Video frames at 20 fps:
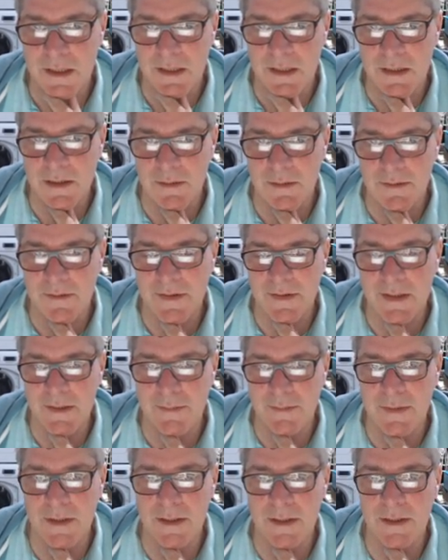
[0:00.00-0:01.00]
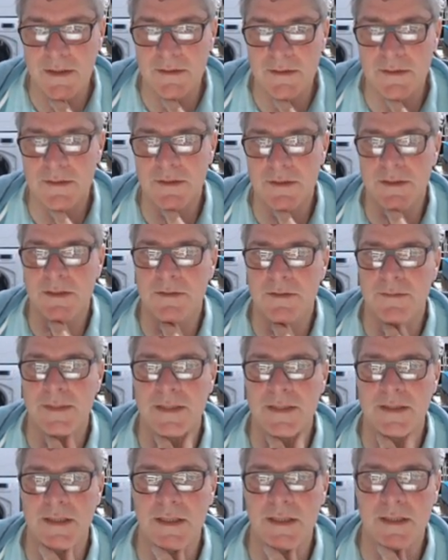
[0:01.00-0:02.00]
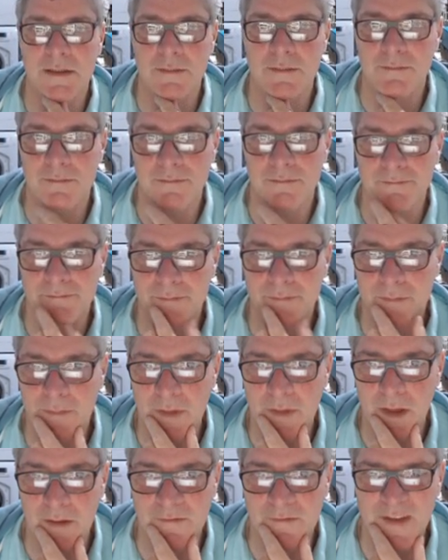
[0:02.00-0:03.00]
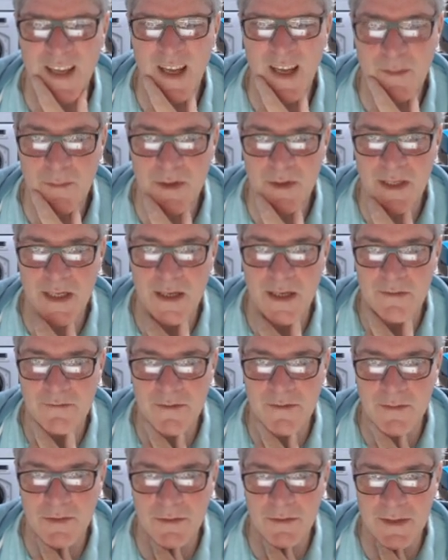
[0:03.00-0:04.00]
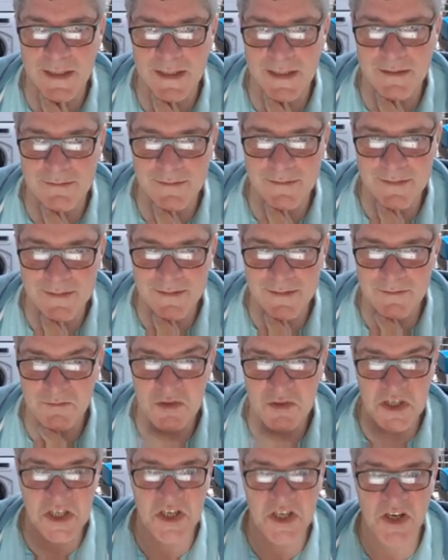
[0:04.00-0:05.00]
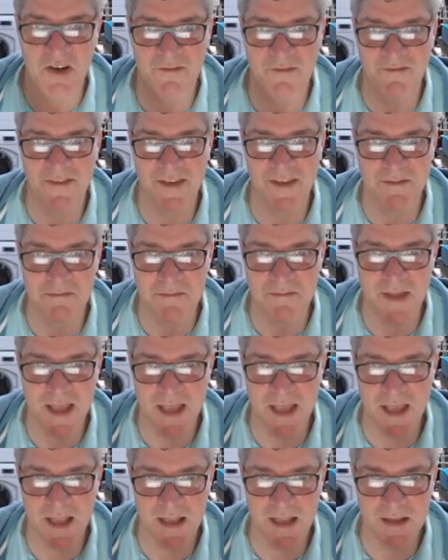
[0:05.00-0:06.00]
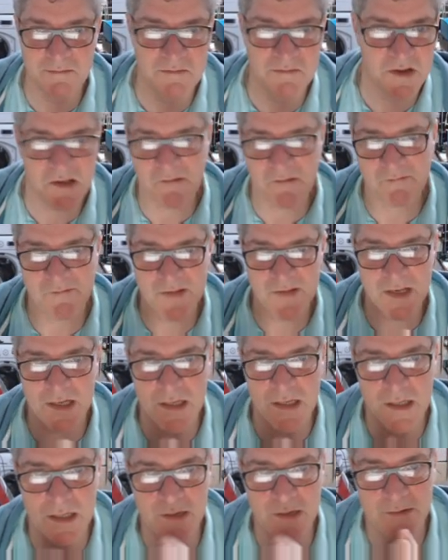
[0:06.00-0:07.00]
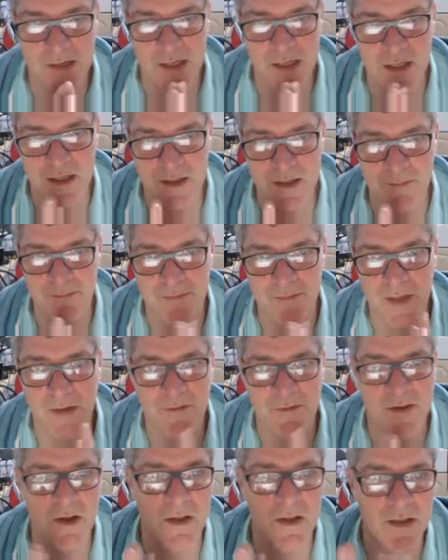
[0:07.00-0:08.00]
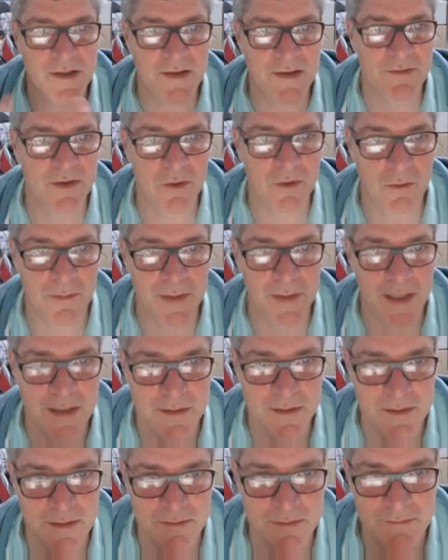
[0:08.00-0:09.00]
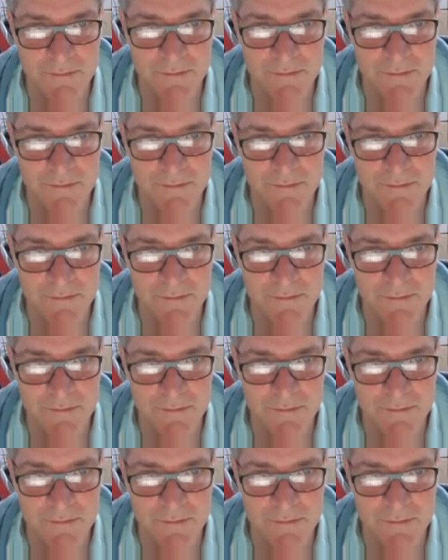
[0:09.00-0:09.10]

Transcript: end up with any parts still missing. I think I'm pretty comfortable now. Pretty confident, man. Confident. I've got, I've got the difficult bits,